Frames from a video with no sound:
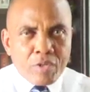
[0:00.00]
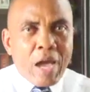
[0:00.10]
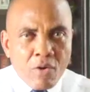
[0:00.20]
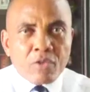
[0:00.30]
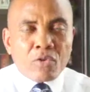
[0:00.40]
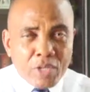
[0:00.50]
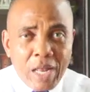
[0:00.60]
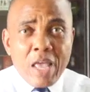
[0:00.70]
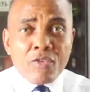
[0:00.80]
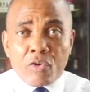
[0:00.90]
They are going to
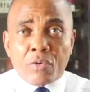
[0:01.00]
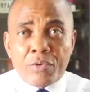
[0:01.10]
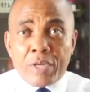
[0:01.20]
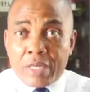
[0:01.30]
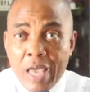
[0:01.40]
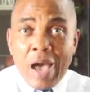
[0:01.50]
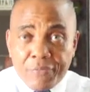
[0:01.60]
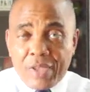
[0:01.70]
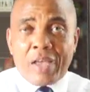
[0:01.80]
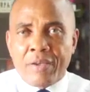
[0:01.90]
challenge you the day
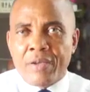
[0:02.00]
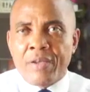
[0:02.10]
after.